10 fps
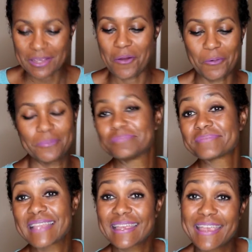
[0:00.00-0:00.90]
So
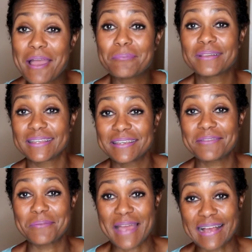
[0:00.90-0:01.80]
can't
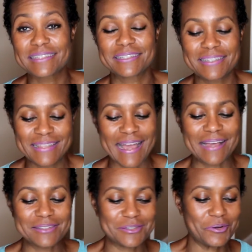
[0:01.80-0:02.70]
believe I'm actually
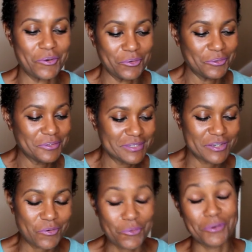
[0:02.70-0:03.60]
that old,
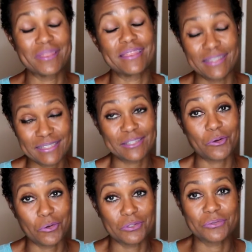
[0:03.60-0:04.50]
or this
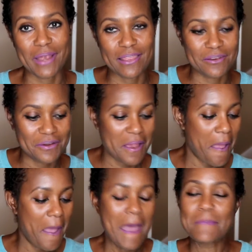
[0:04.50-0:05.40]
old rather,
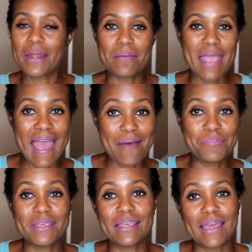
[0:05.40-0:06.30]
but I'm
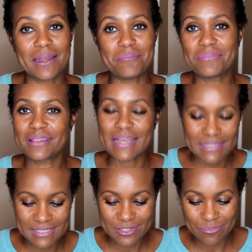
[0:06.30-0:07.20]
happy and I'm
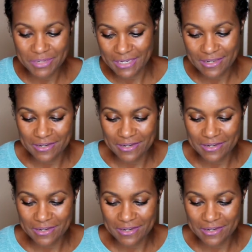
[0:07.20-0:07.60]
blessed to be